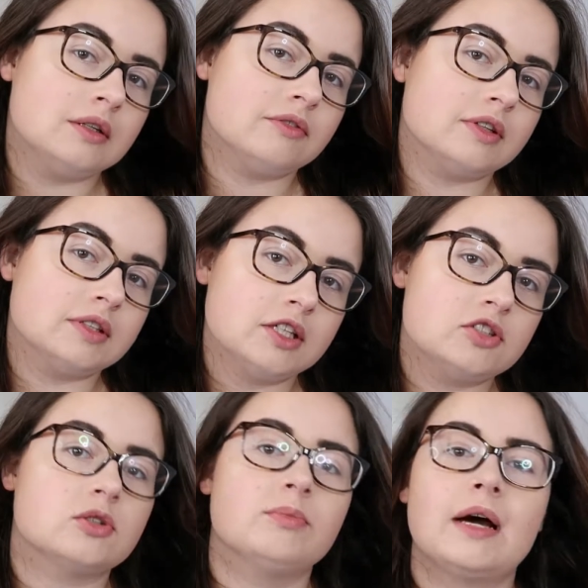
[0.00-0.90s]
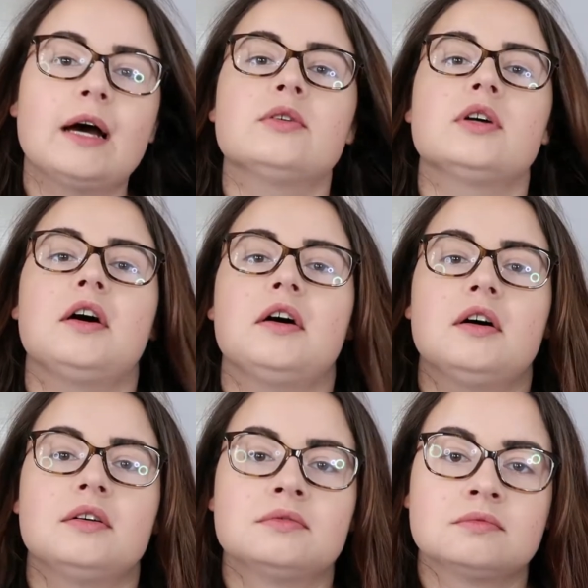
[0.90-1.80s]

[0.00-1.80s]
foundation, powder,